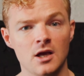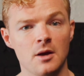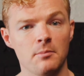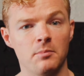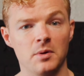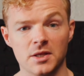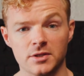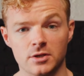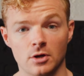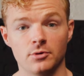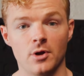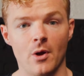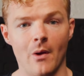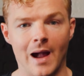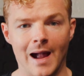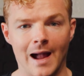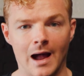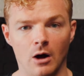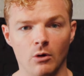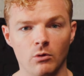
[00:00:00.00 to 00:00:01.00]
but they don't know
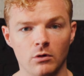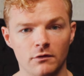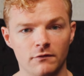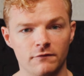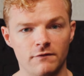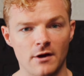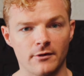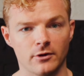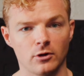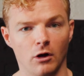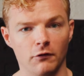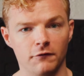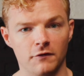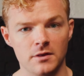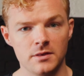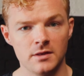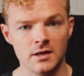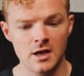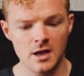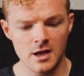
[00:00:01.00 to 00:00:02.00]
how, very
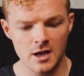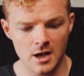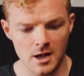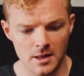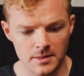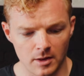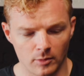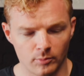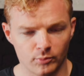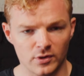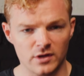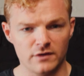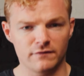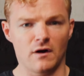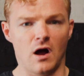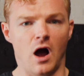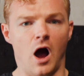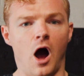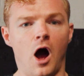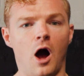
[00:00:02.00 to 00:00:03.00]
often they'll breathe
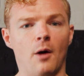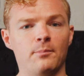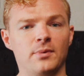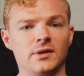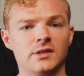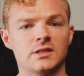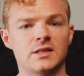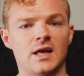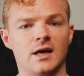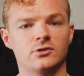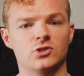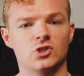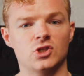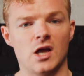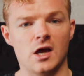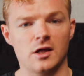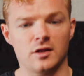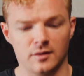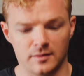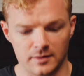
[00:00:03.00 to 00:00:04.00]
up into their
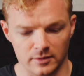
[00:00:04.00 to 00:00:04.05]
chest.